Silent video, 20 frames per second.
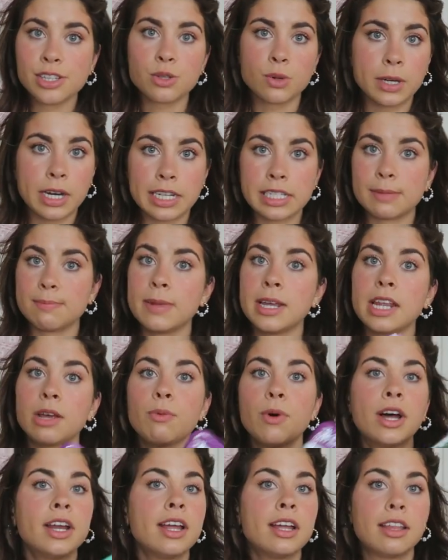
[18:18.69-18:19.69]
so a nice meaty
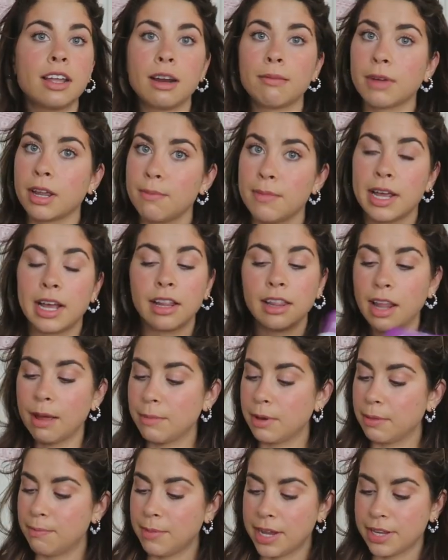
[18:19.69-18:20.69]
one, and then I'm gonna make a
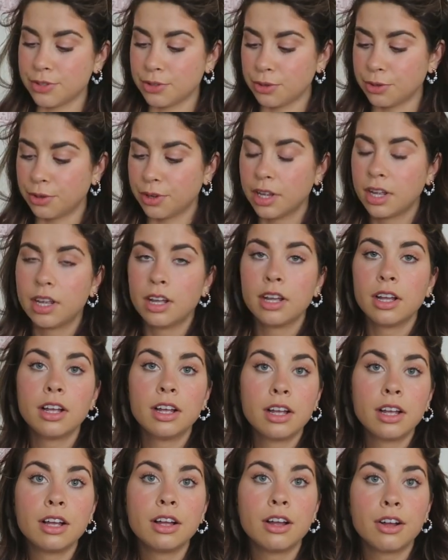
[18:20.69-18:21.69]
lemon basil
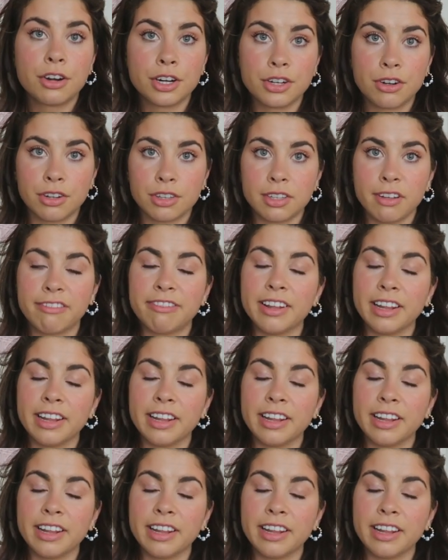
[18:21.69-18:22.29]
ricotta